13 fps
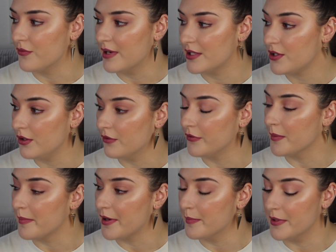Rescue
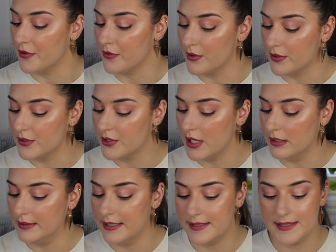from BareMinerals
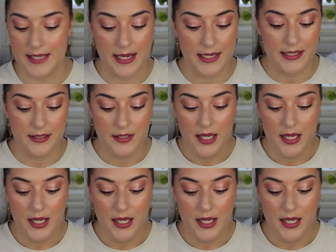on this side.